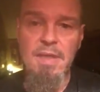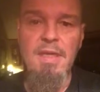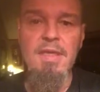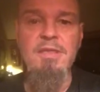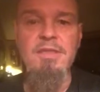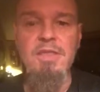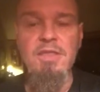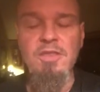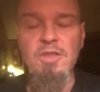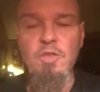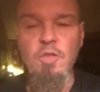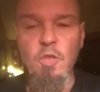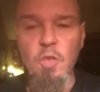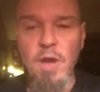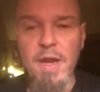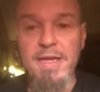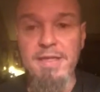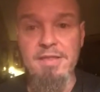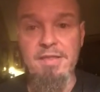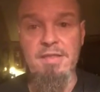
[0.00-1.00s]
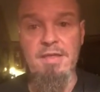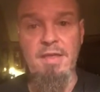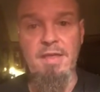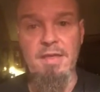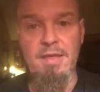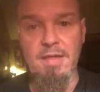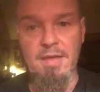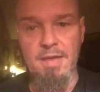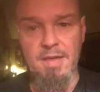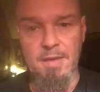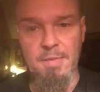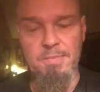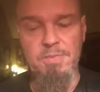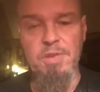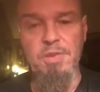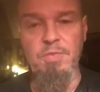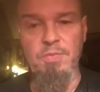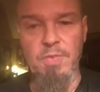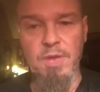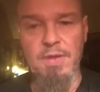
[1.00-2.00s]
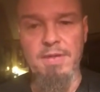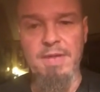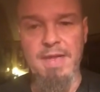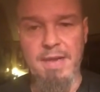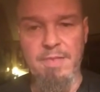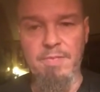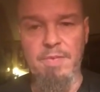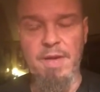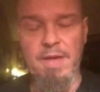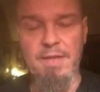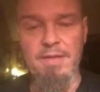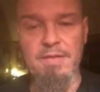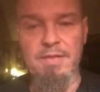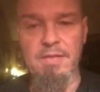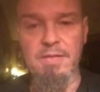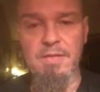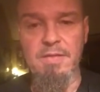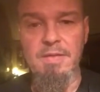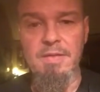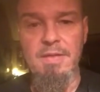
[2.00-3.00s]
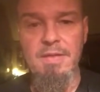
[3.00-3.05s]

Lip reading: It's his grace that helps you run that race.